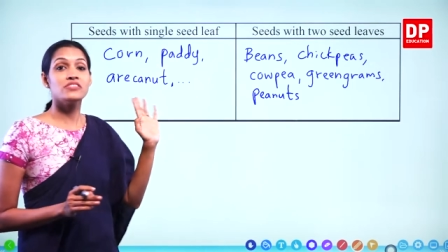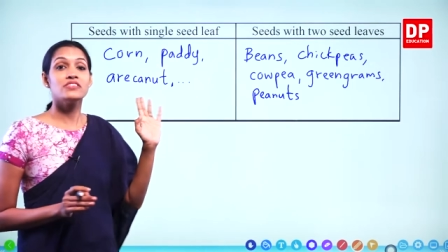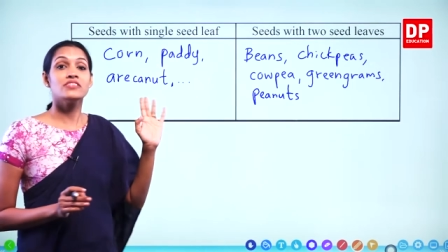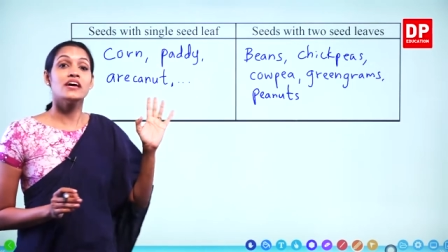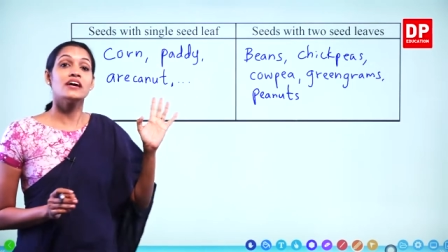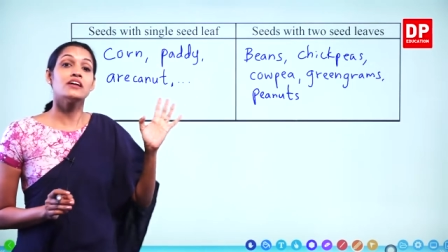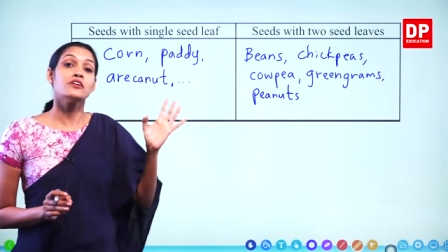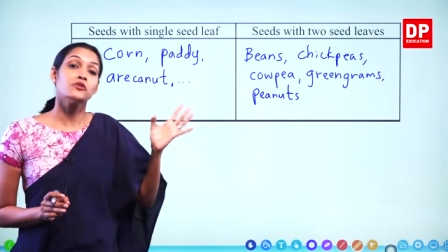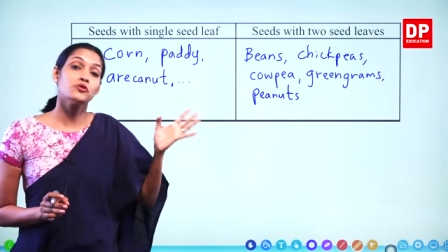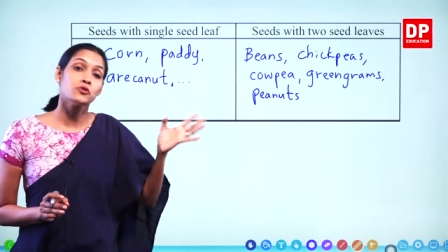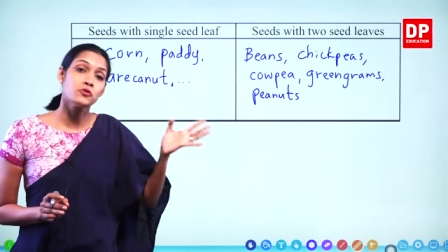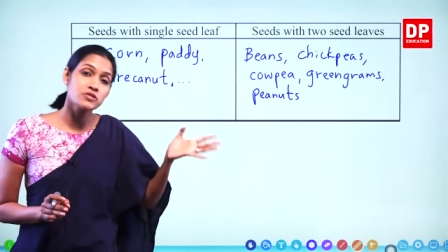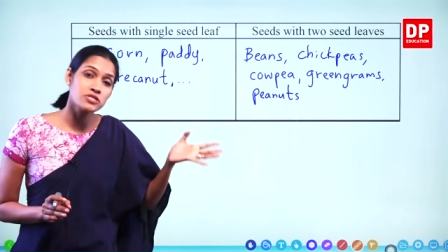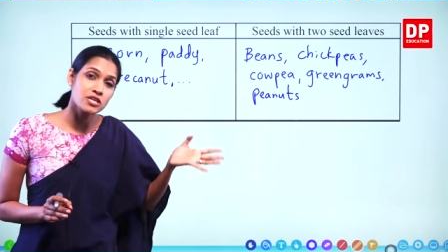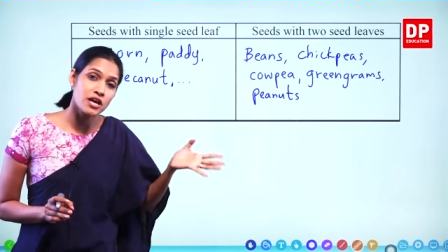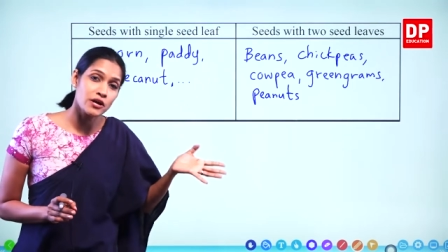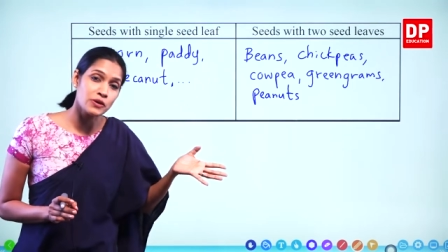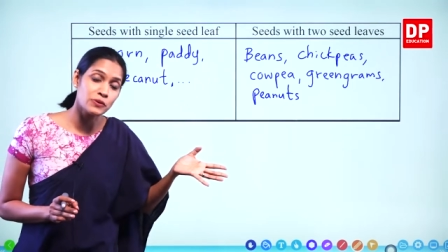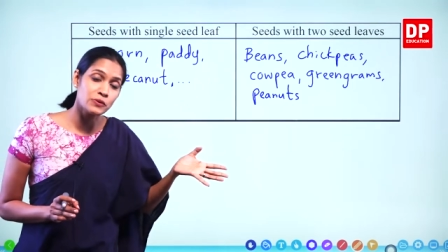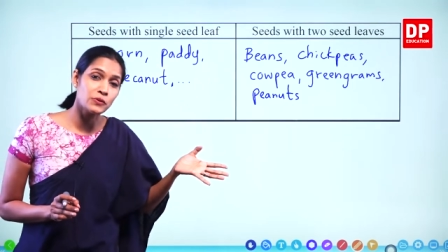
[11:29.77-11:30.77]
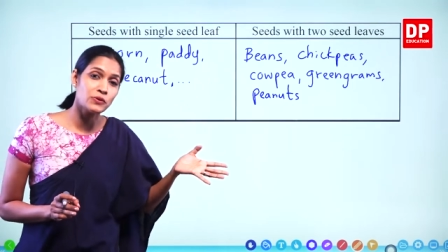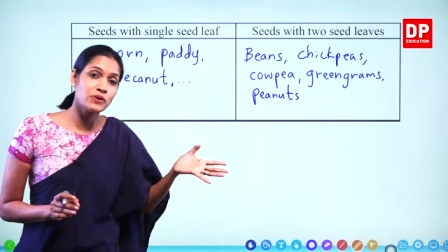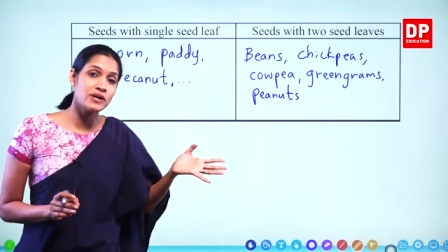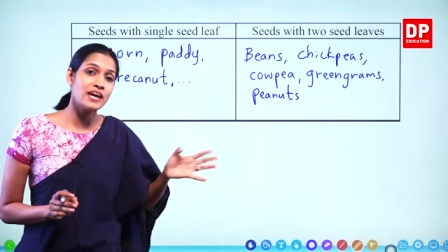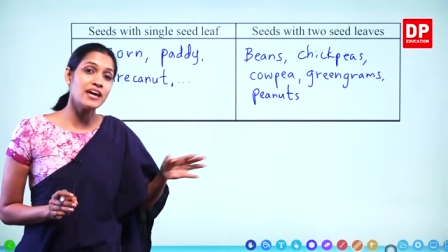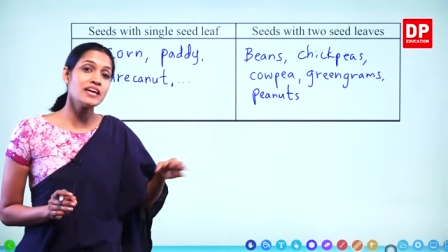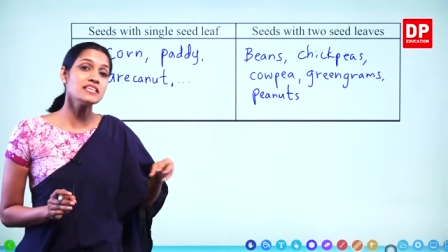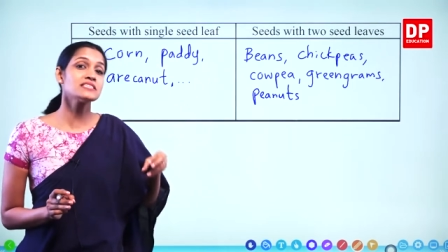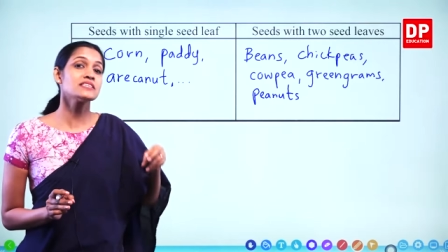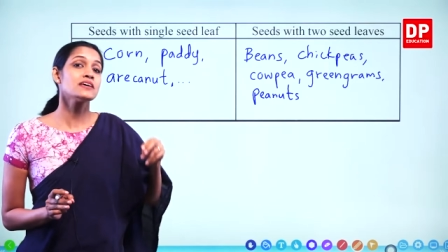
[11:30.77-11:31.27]
that those are known
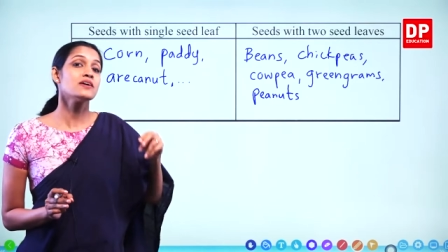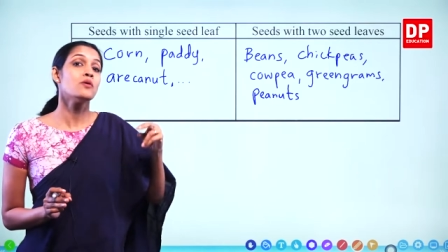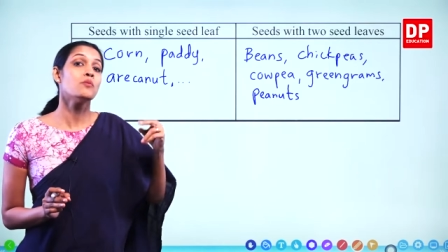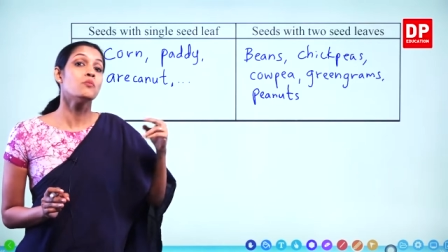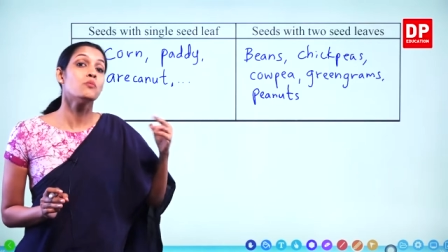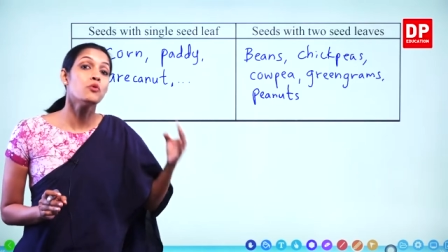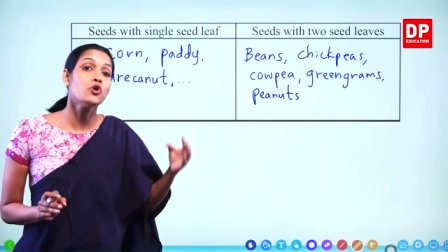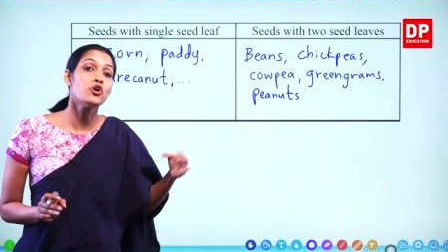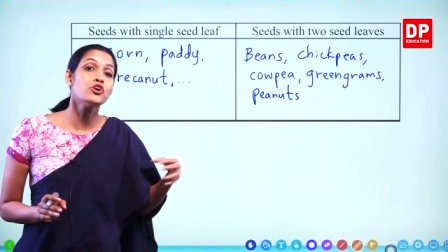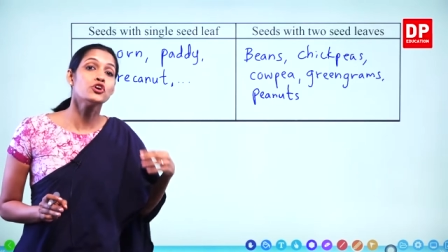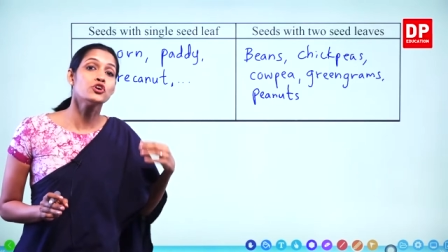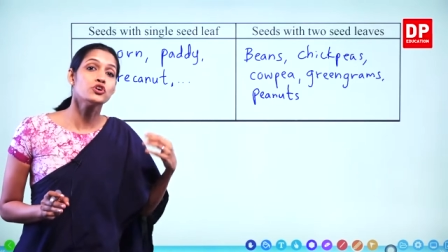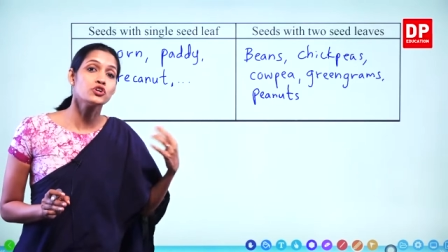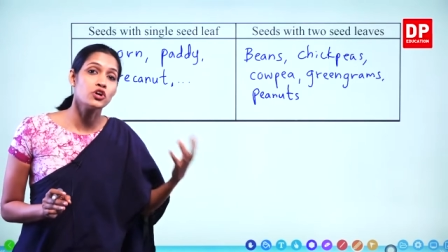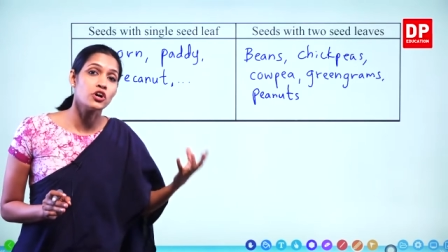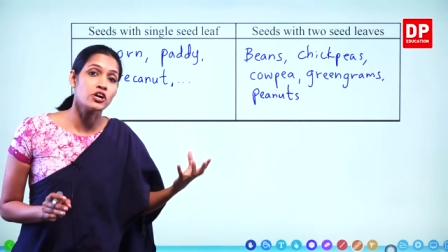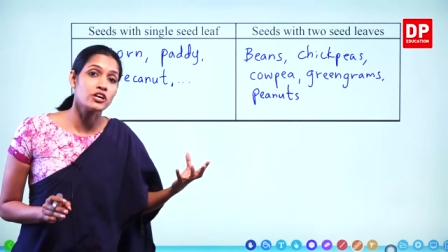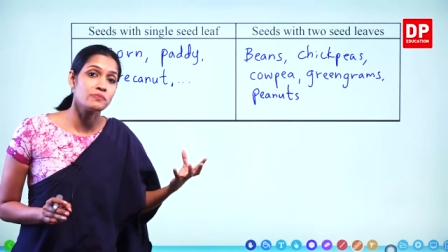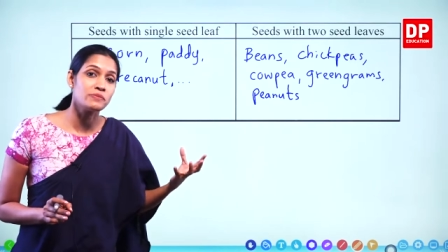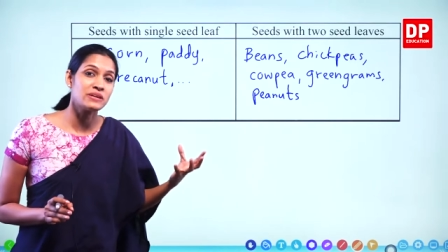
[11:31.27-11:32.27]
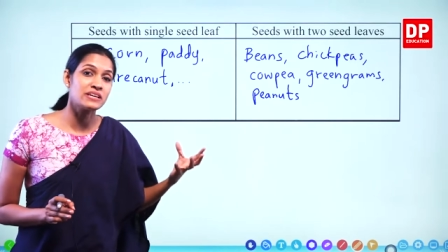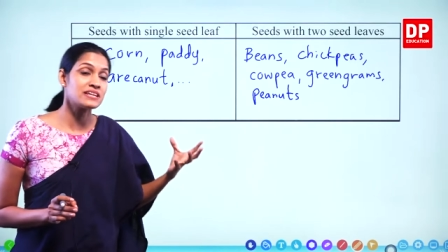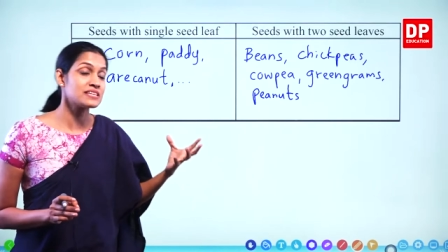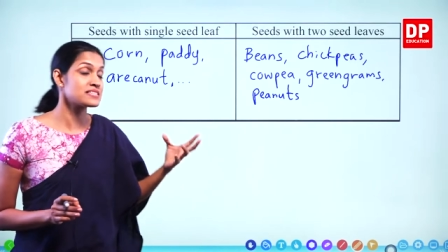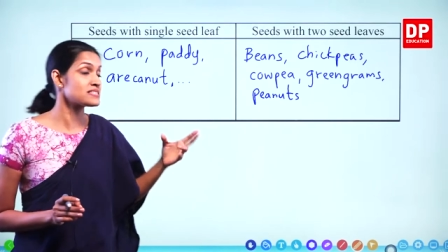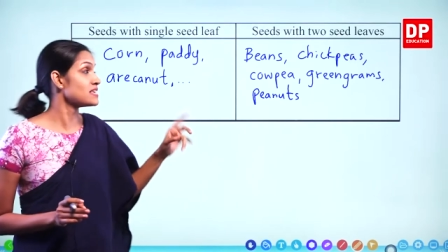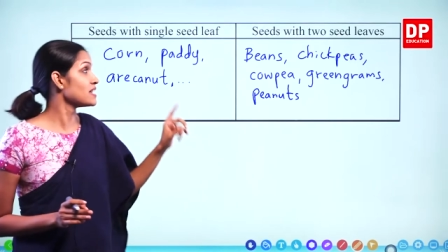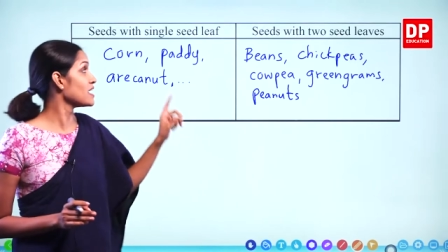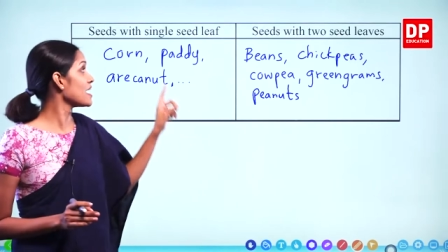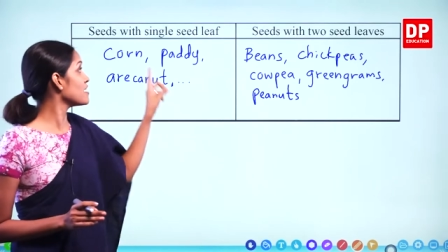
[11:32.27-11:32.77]
as monocot
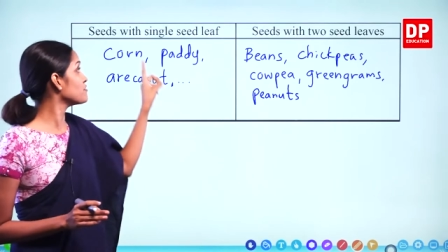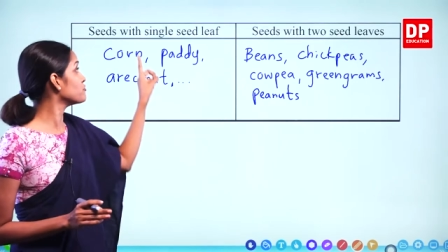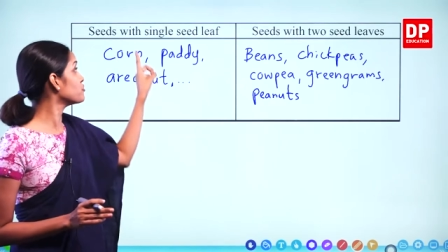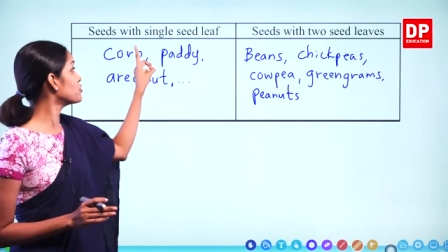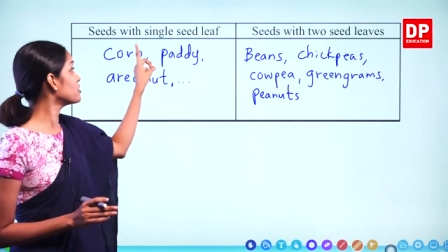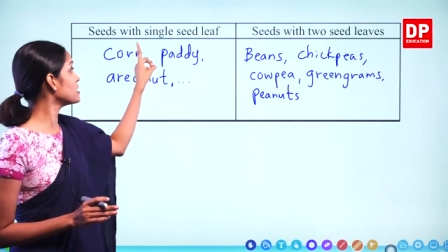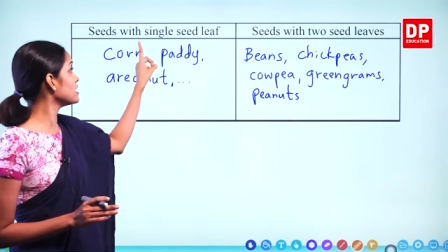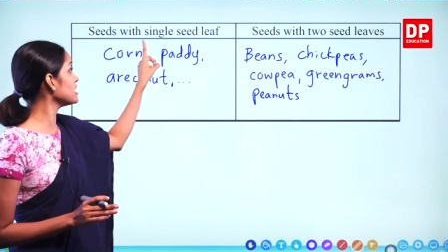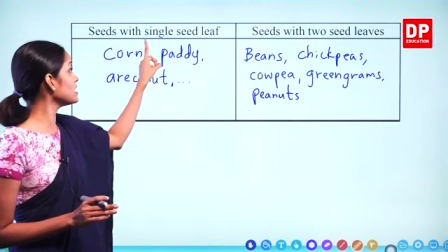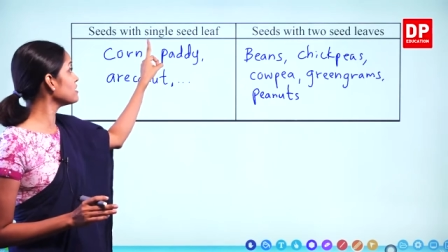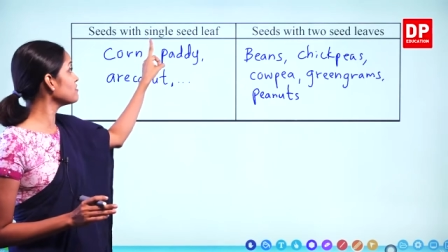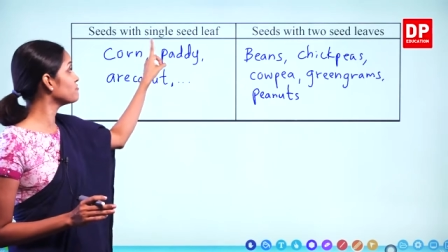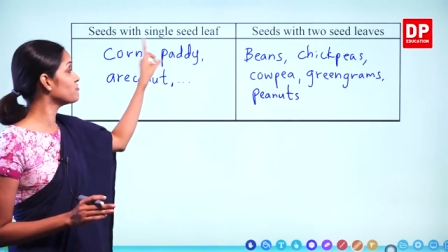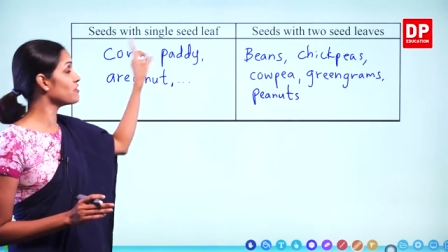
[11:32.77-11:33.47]
because they have only